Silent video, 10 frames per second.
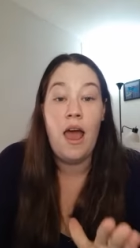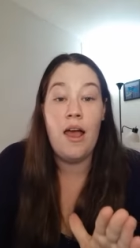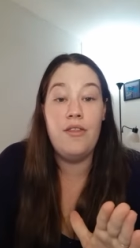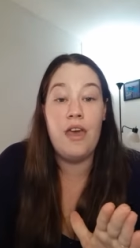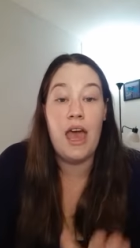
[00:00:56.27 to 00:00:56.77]

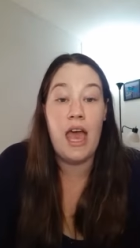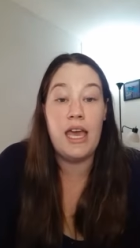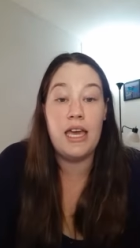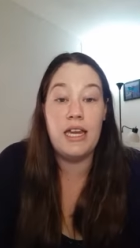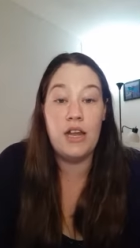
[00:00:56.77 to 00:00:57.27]
and the
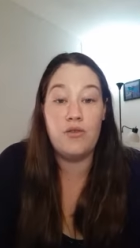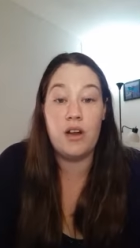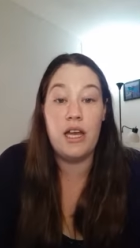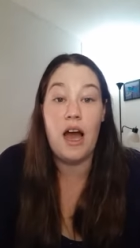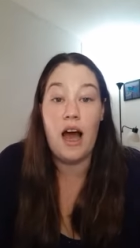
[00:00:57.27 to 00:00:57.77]
Hank and
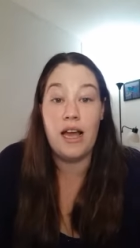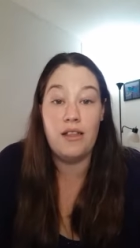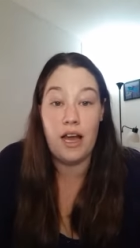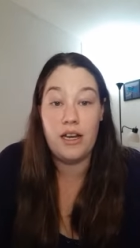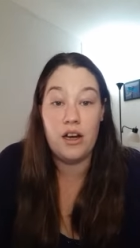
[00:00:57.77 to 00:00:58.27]
Henry
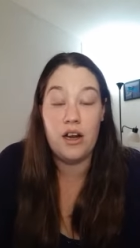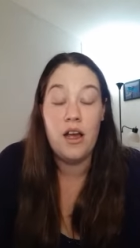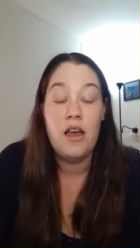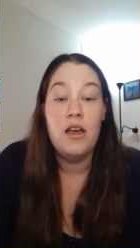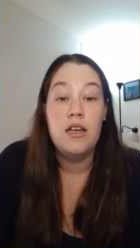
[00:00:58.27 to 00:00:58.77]
eyeliner.
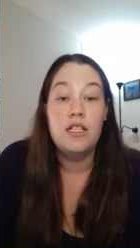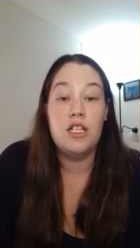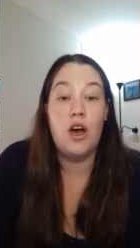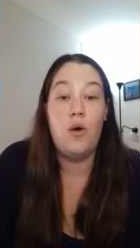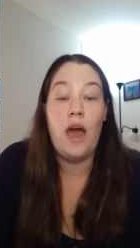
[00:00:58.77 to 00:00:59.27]

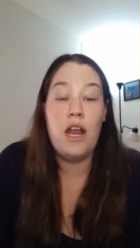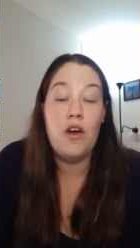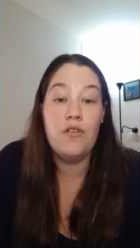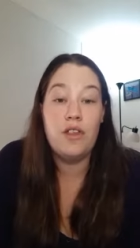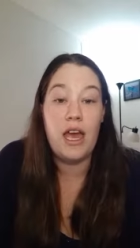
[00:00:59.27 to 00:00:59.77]
So head
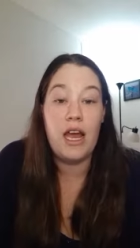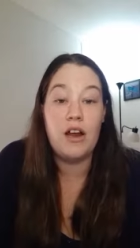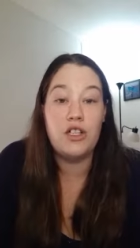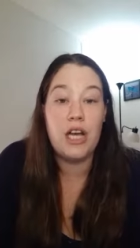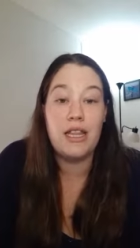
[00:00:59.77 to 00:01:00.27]
over
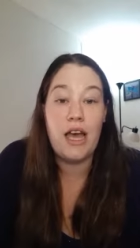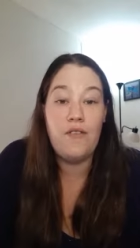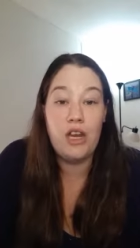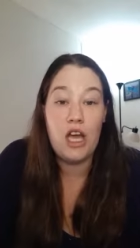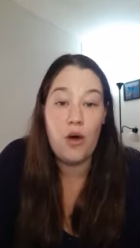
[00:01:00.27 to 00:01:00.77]
there, check
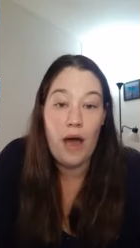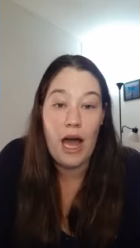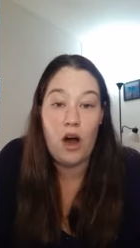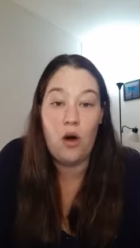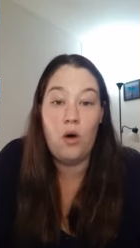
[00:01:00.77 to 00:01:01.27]
that video
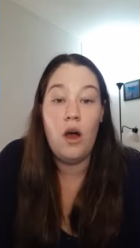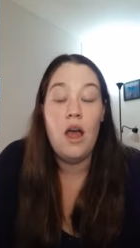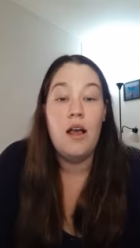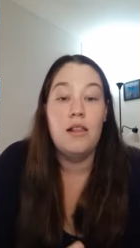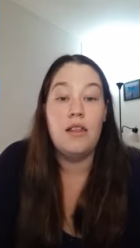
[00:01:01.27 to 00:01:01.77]
out,
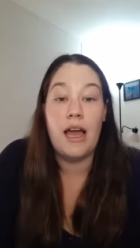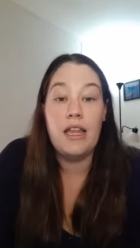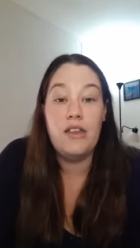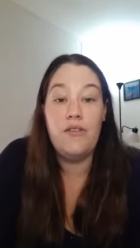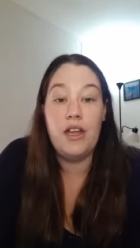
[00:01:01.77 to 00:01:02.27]

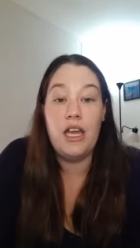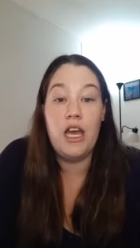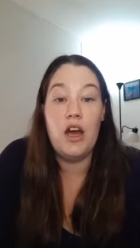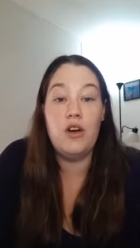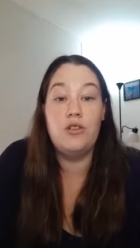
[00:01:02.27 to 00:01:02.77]
like the
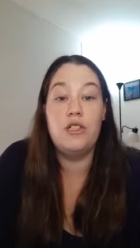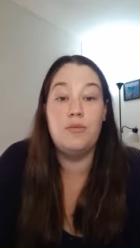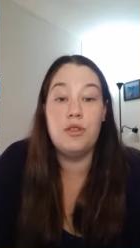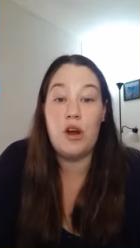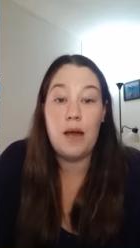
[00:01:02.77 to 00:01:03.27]
video,
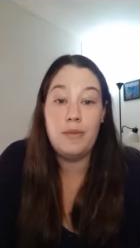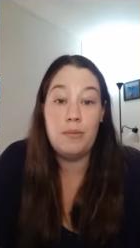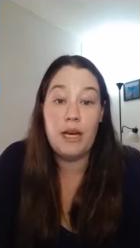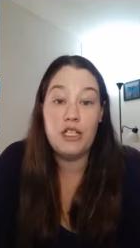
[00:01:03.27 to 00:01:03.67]
subscribe to my